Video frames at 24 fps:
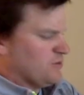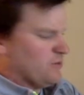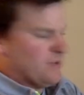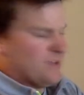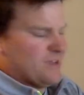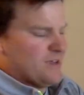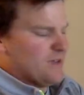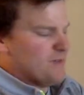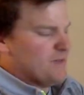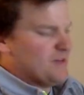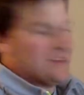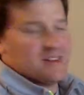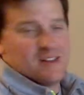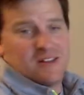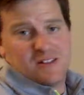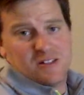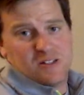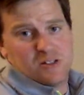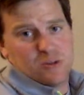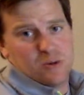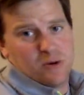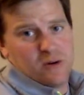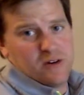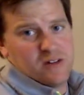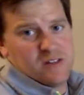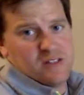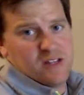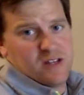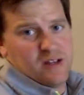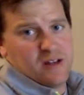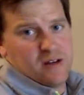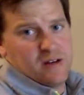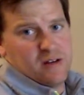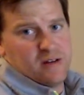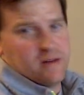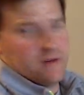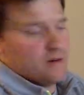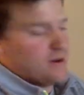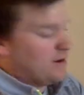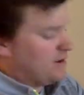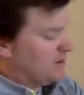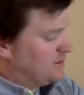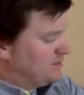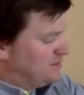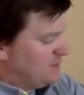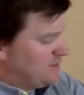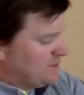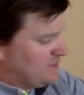We can't make that the square root of 10, right?
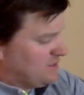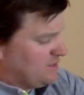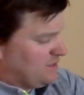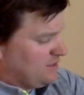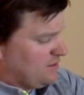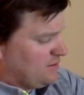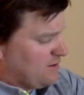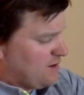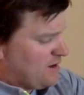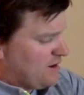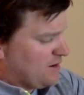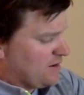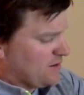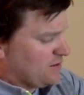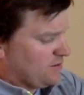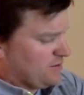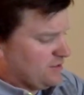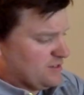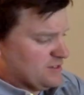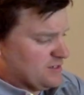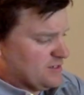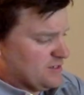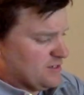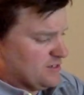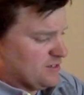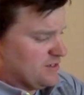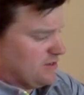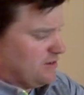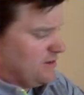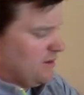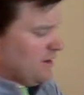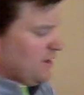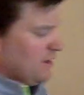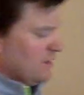Because that's in the radical, this isn't.